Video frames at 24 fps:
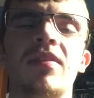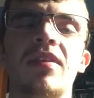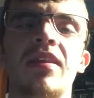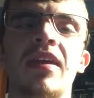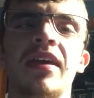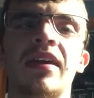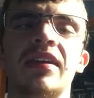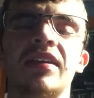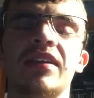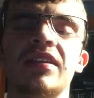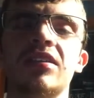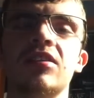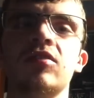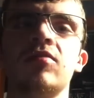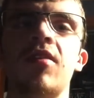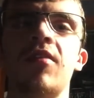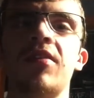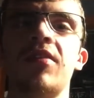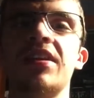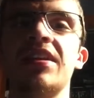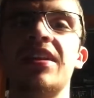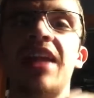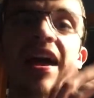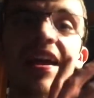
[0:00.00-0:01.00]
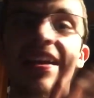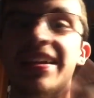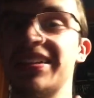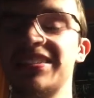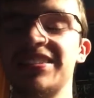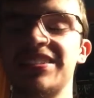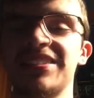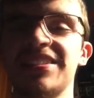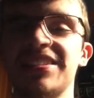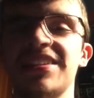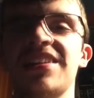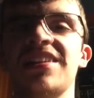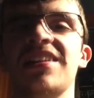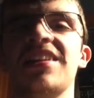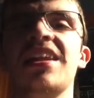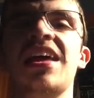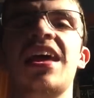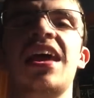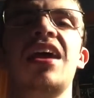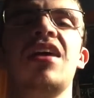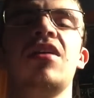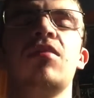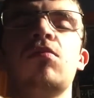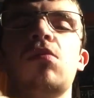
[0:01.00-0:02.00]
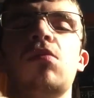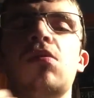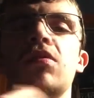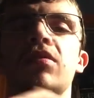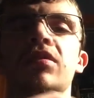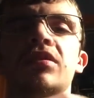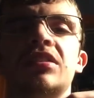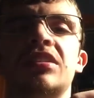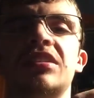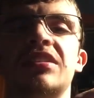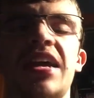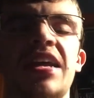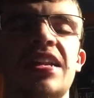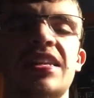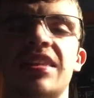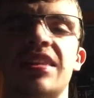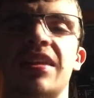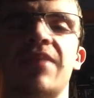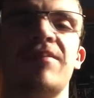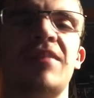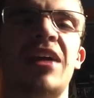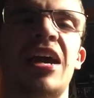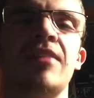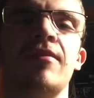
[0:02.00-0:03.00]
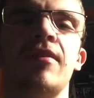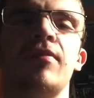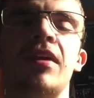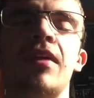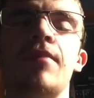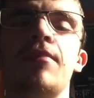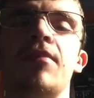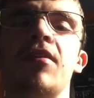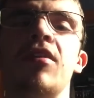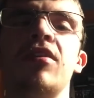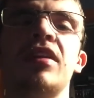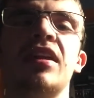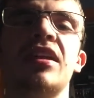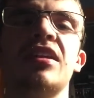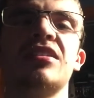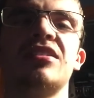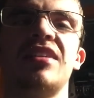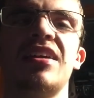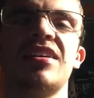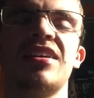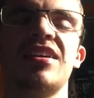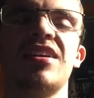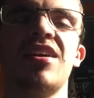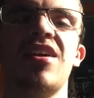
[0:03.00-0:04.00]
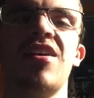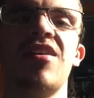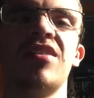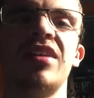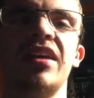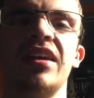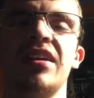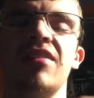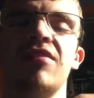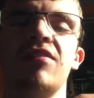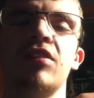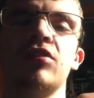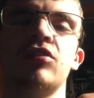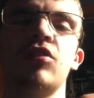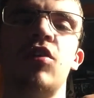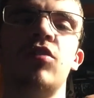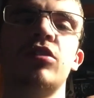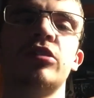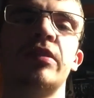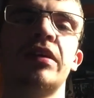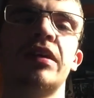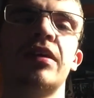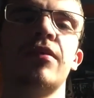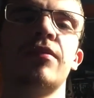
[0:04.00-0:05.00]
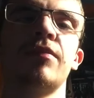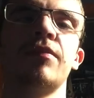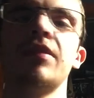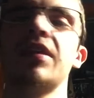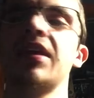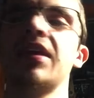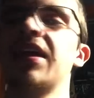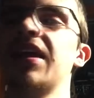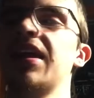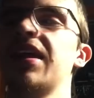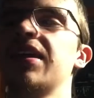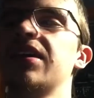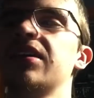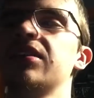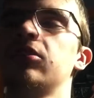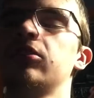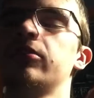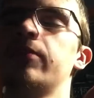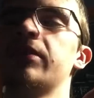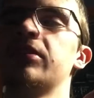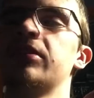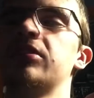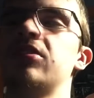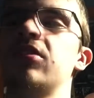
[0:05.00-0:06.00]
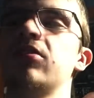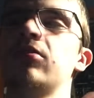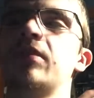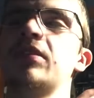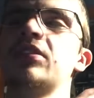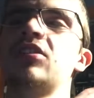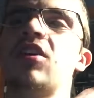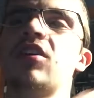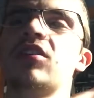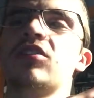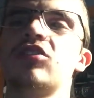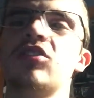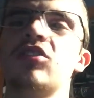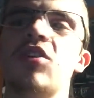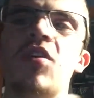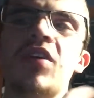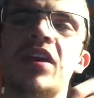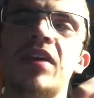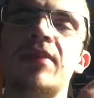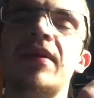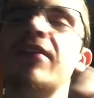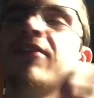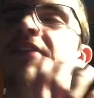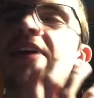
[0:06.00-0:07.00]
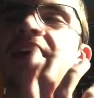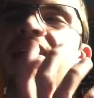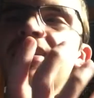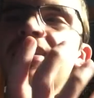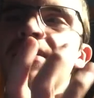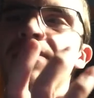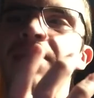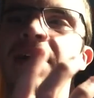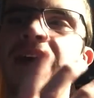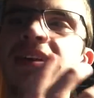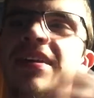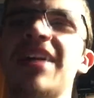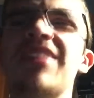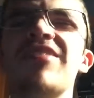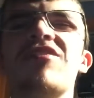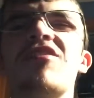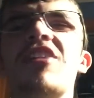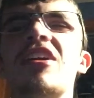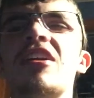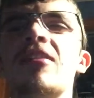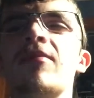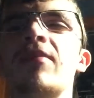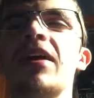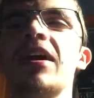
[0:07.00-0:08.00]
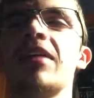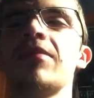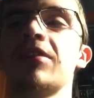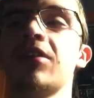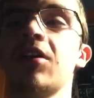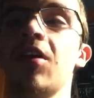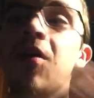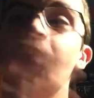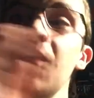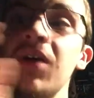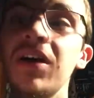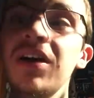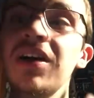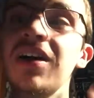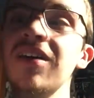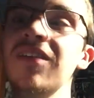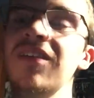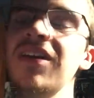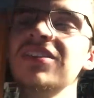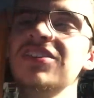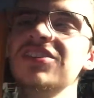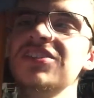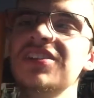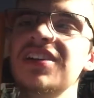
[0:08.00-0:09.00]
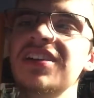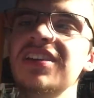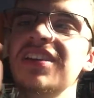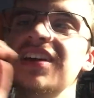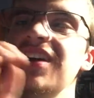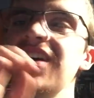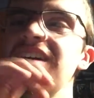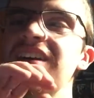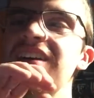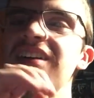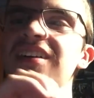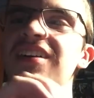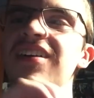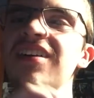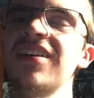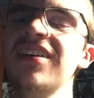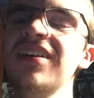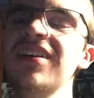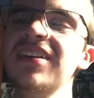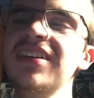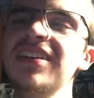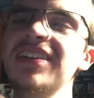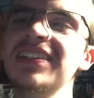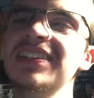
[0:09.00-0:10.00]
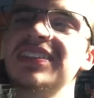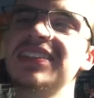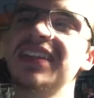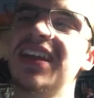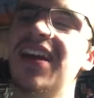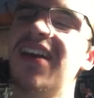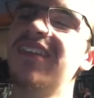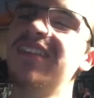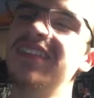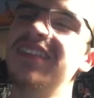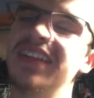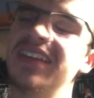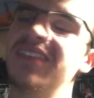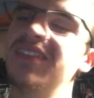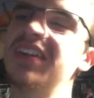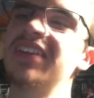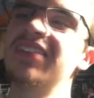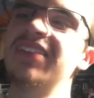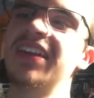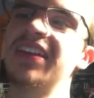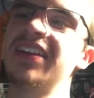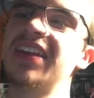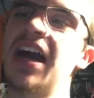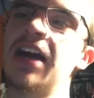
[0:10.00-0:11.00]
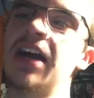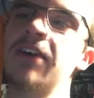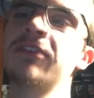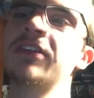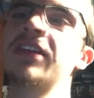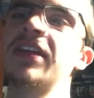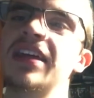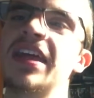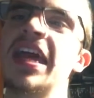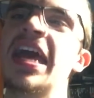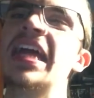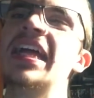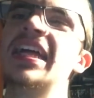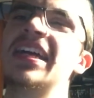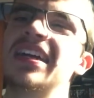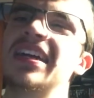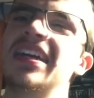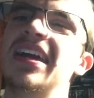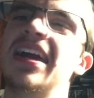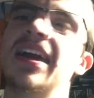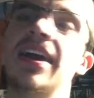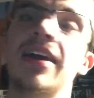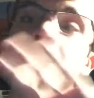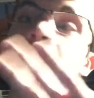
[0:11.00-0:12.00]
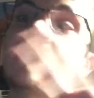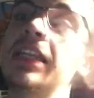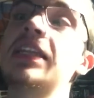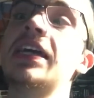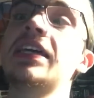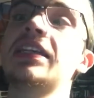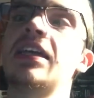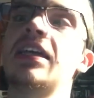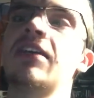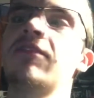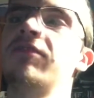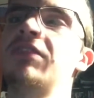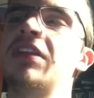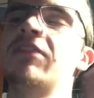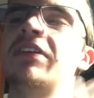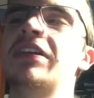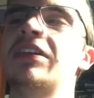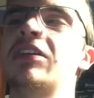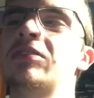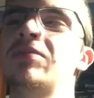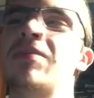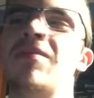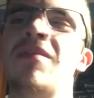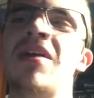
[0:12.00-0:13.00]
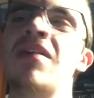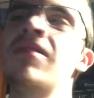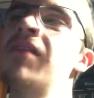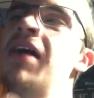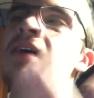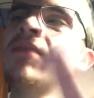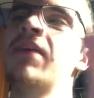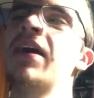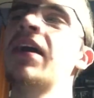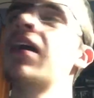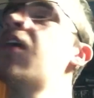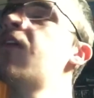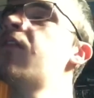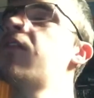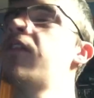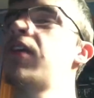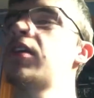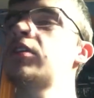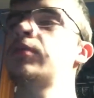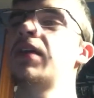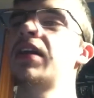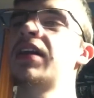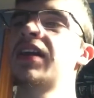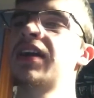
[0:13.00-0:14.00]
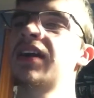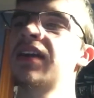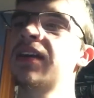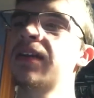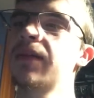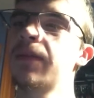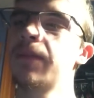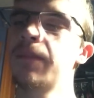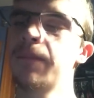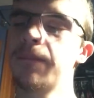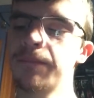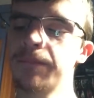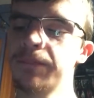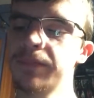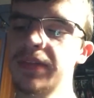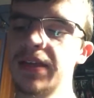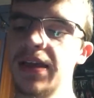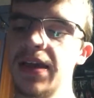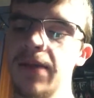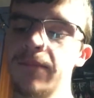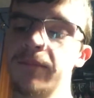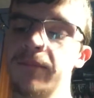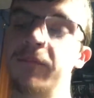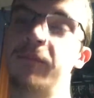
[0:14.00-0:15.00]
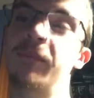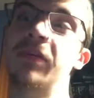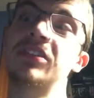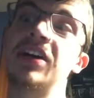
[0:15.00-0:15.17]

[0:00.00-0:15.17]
like he's very nice and won't say anything bad about people. And it's like, you know, like if you told like a told him a dark joke, he'd be offended by it. Not offended by it, but like, oh my god, why'd you say that? Ha ha. It's, you know, like when they laugh at it. Like Ned Flanders. Why am I over explaining? But he's